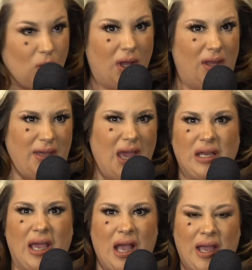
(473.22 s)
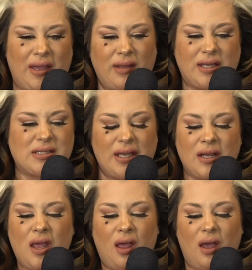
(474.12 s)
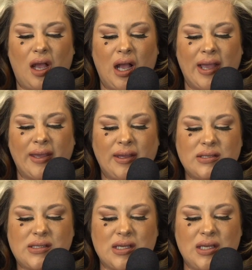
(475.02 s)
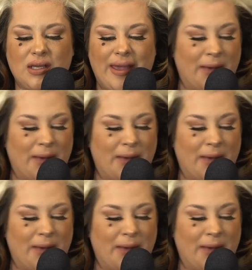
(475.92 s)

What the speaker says: Well, hell yeah. Yeah, I, like I said, I see